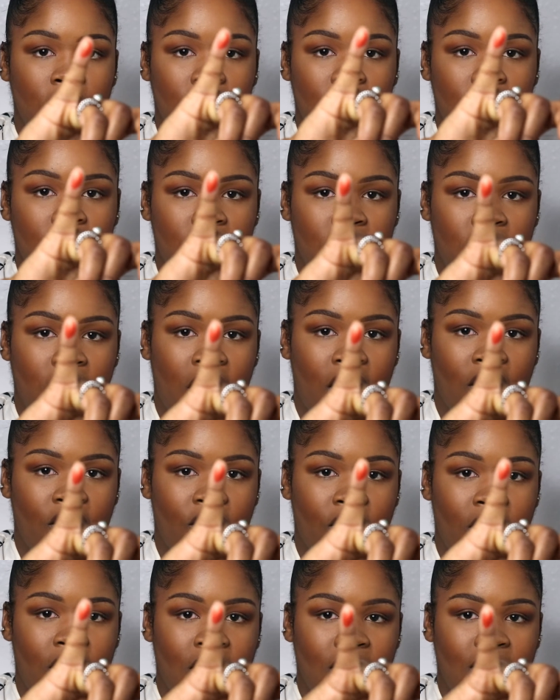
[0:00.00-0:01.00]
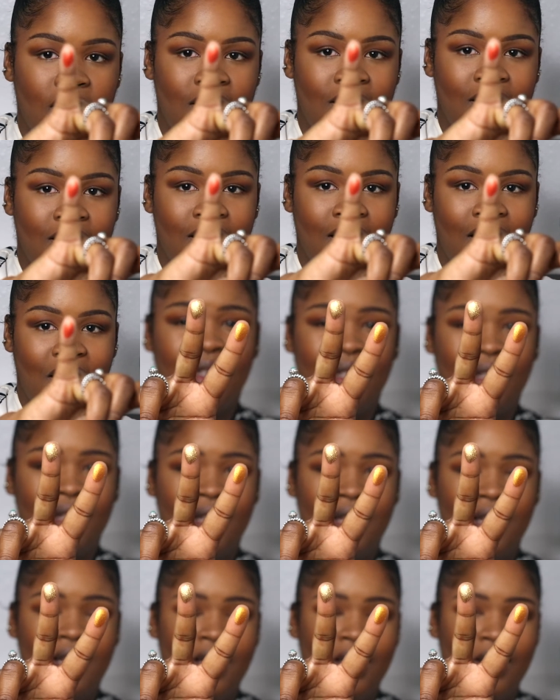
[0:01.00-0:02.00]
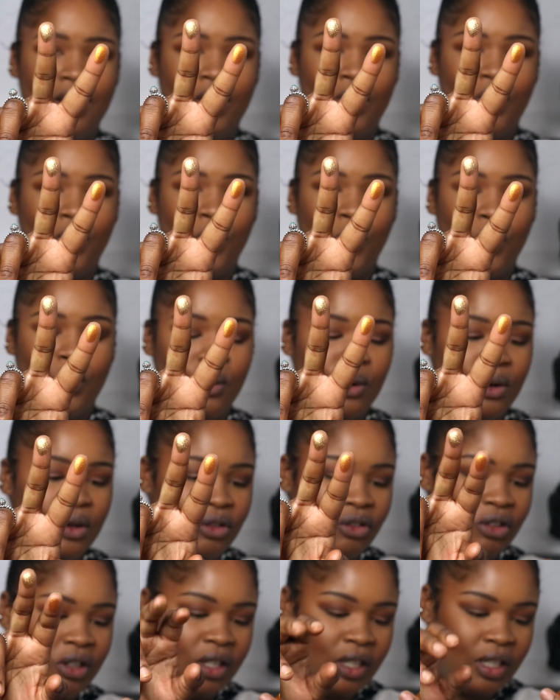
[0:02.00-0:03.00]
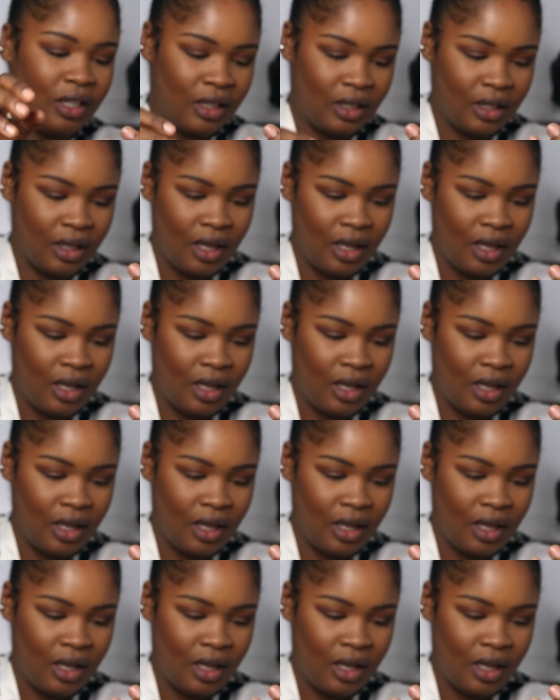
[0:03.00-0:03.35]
This is Tigress. Gorgeous.